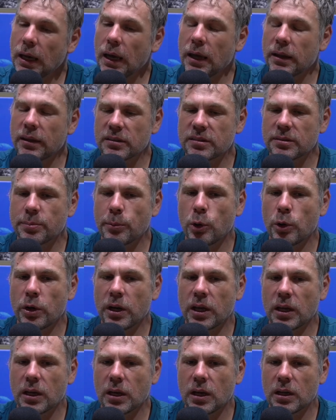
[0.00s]
yeah Any? This
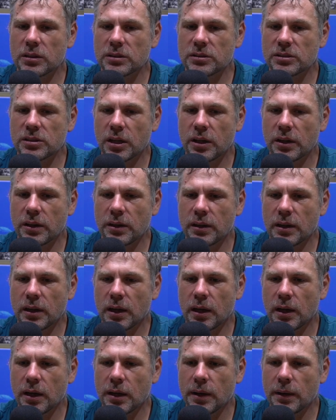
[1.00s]
morning I was on
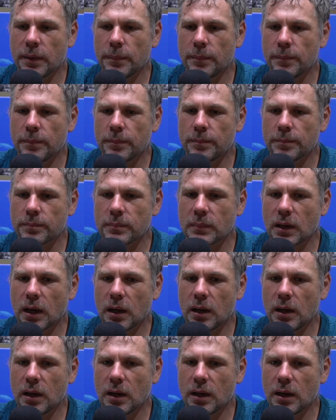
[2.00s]
um,
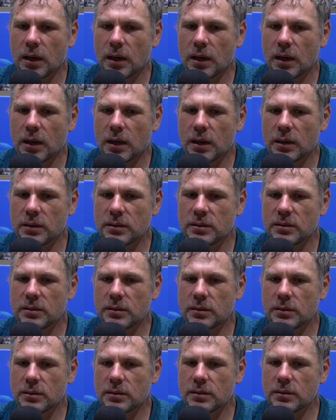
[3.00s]
uh,
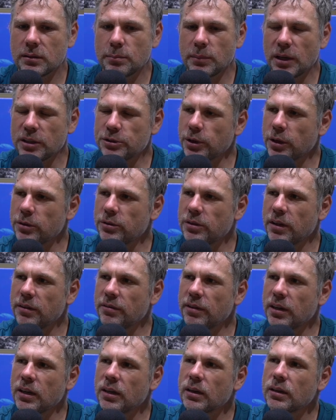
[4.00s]
Metro T
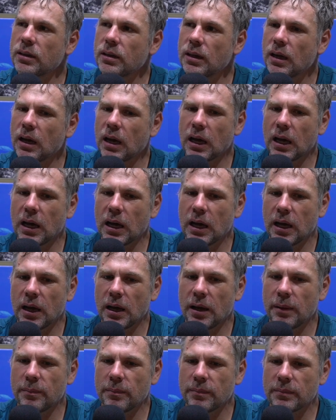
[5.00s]
V
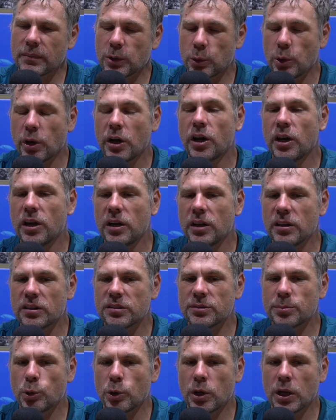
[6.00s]
Um, quite early
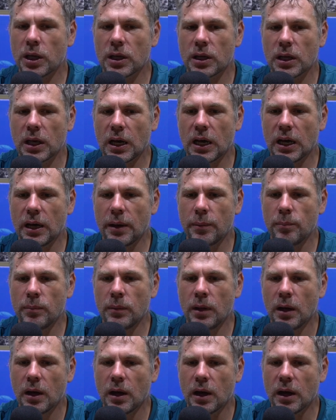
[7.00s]
this morning. Um,
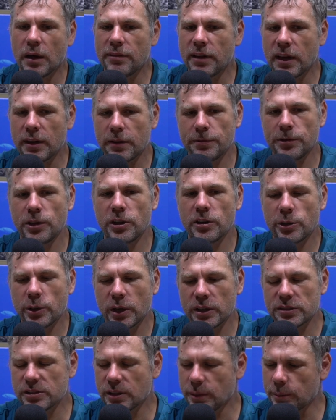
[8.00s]
I've had a few
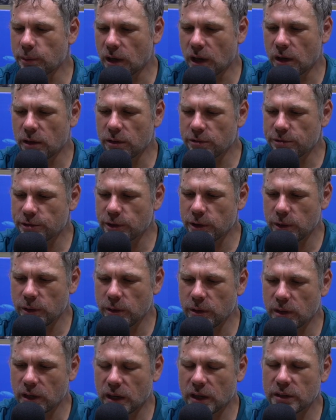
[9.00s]
requests. I'm going
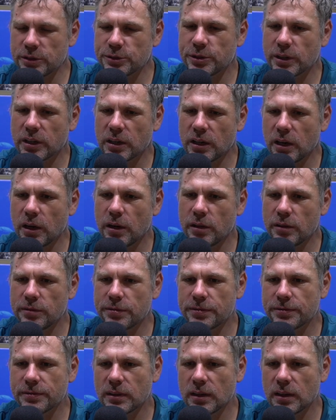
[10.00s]
through answering a lot of
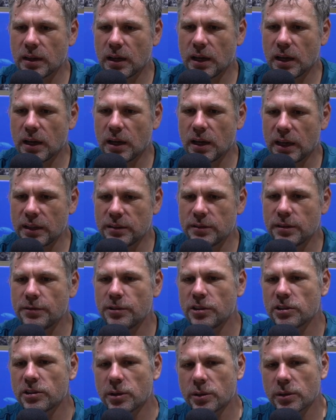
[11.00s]
uh,
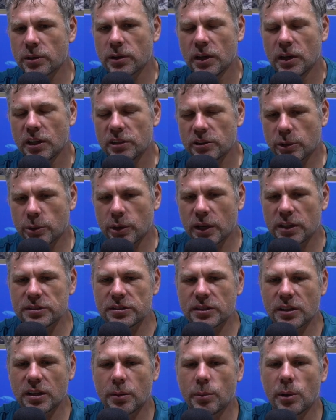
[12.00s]
interview re
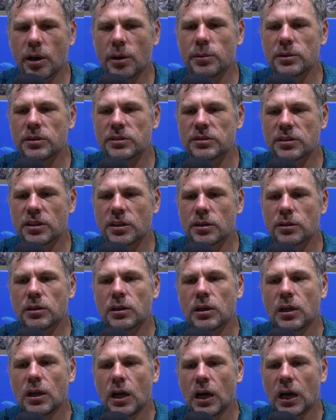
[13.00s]
requests at the moment still.
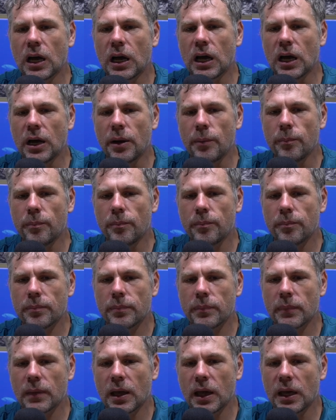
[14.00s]
Um,
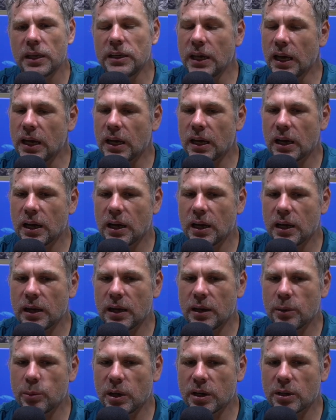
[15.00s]
and yeah,
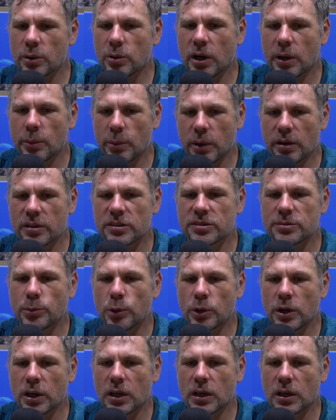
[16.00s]
uh, it went quite well this
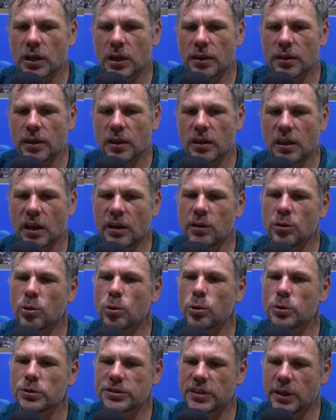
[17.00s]
morning. I think they were
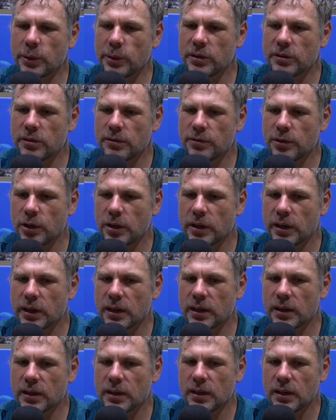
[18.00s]
also
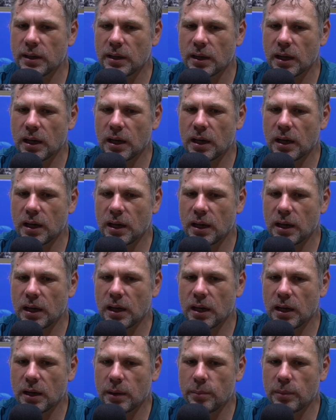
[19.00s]
interviewing
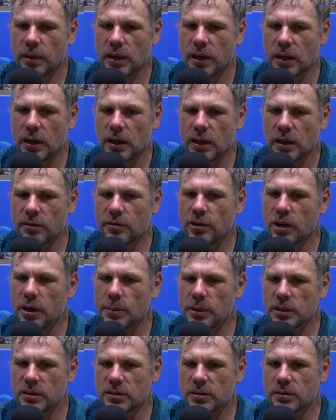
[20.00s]
um, the
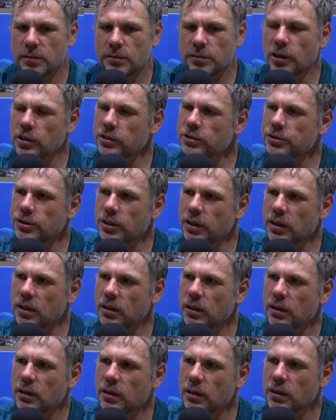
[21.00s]
Environment and Forestry
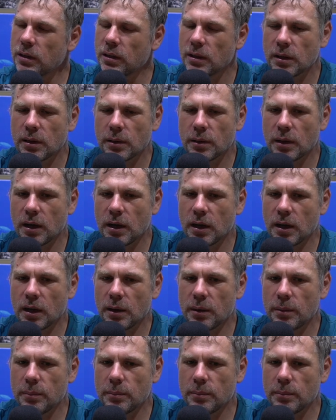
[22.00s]
uh,